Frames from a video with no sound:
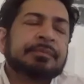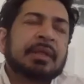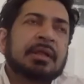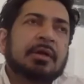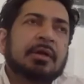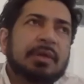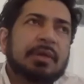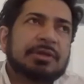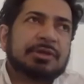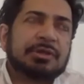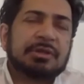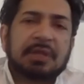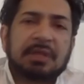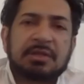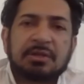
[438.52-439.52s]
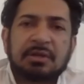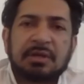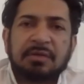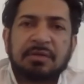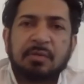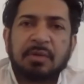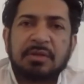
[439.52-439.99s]
The question that's on
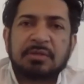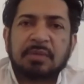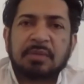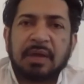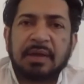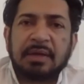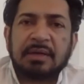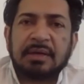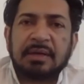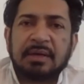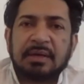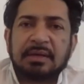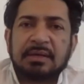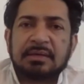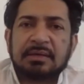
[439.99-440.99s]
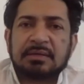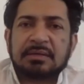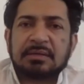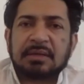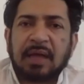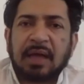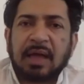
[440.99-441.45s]
everyone's mind
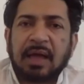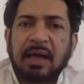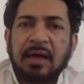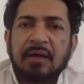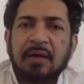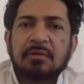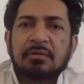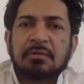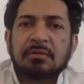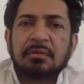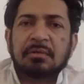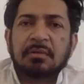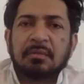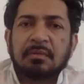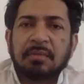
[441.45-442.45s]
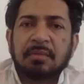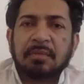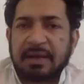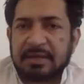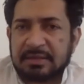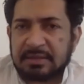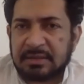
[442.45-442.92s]
is, how
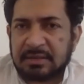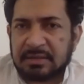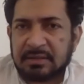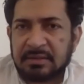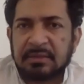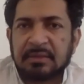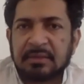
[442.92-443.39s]
bad is it?